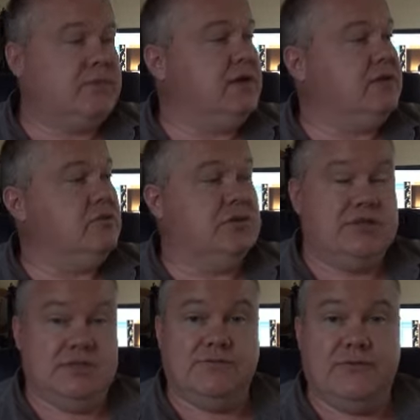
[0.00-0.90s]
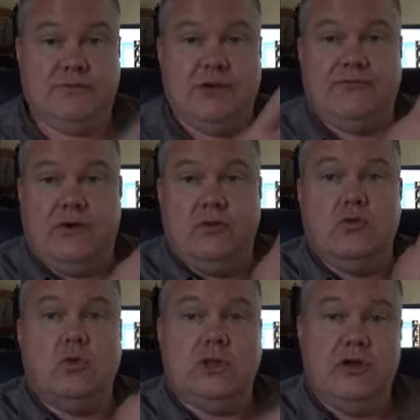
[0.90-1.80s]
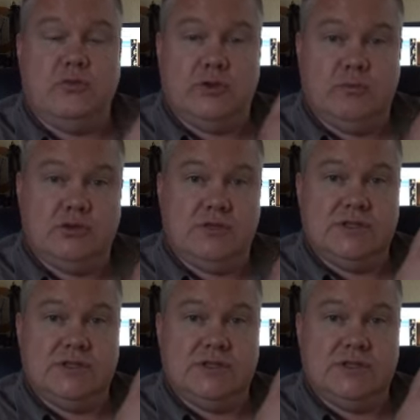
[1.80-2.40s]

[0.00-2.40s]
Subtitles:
In other words, there's a phone call open between